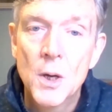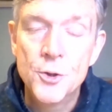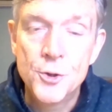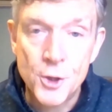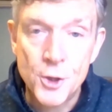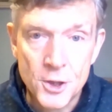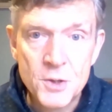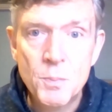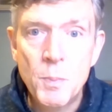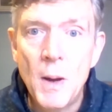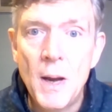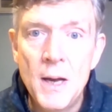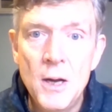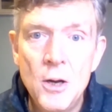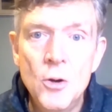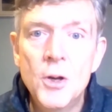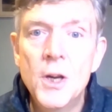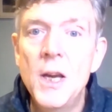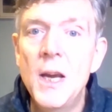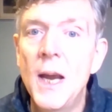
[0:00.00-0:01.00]
just by
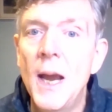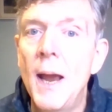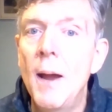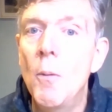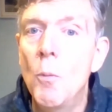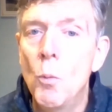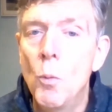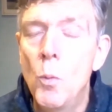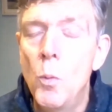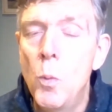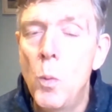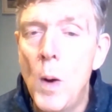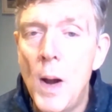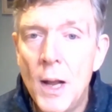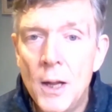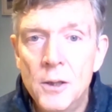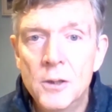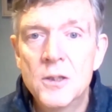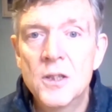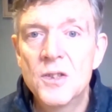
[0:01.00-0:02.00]
looking at
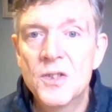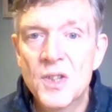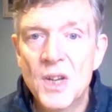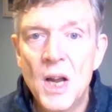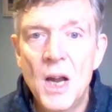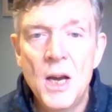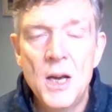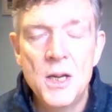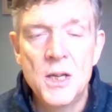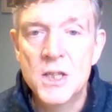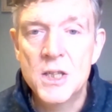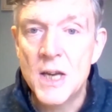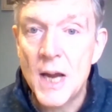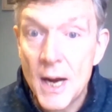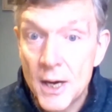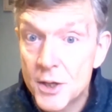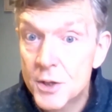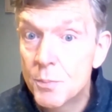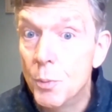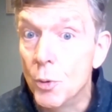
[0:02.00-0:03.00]
well-designed
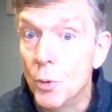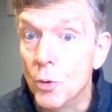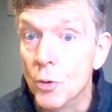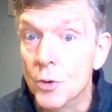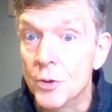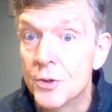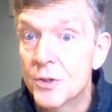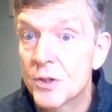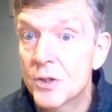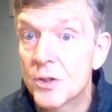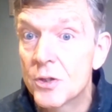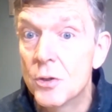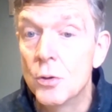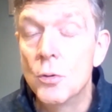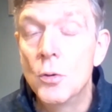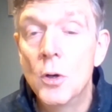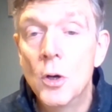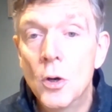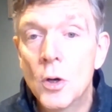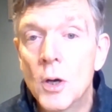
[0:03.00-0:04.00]
dashboards to
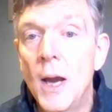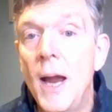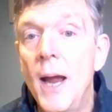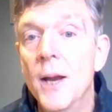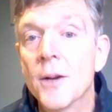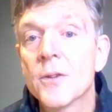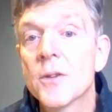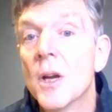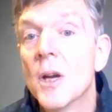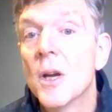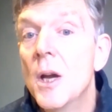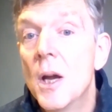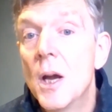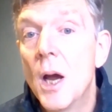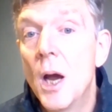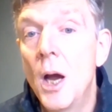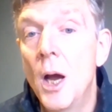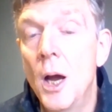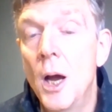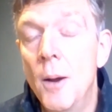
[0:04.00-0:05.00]
look at,
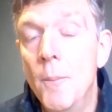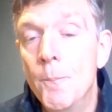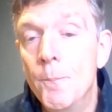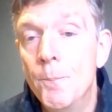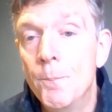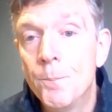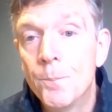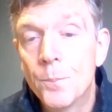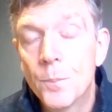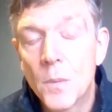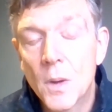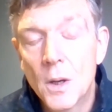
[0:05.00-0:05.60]
um,